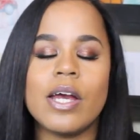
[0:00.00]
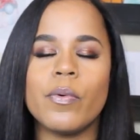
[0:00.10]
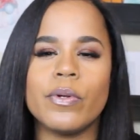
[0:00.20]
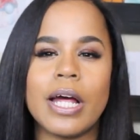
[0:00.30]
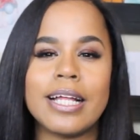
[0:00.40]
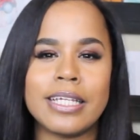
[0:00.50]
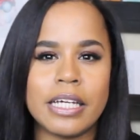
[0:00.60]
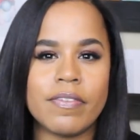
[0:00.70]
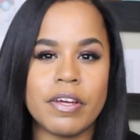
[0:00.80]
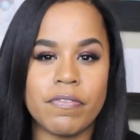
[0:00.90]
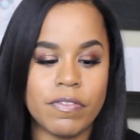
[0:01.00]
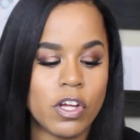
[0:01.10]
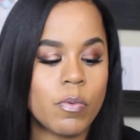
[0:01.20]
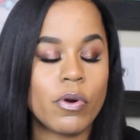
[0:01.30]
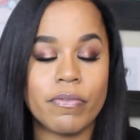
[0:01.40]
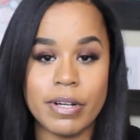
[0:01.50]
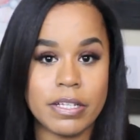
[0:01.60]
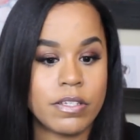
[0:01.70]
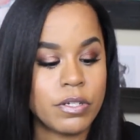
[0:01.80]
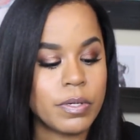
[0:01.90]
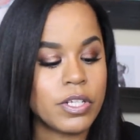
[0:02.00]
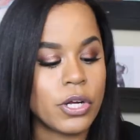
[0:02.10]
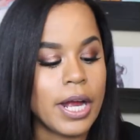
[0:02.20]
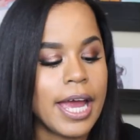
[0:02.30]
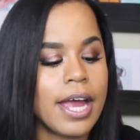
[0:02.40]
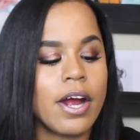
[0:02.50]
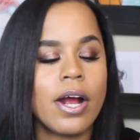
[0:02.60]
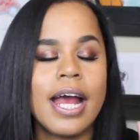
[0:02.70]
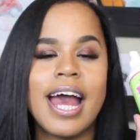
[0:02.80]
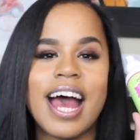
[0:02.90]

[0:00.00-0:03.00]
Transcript: it will not leave a film or residue in your hair